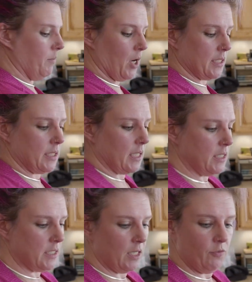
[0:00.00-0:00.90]

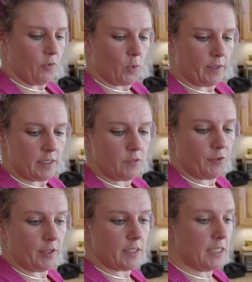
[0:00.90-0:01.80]
process for this
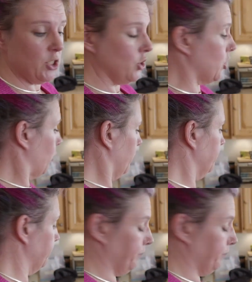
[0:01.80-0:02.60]
fertilization soak.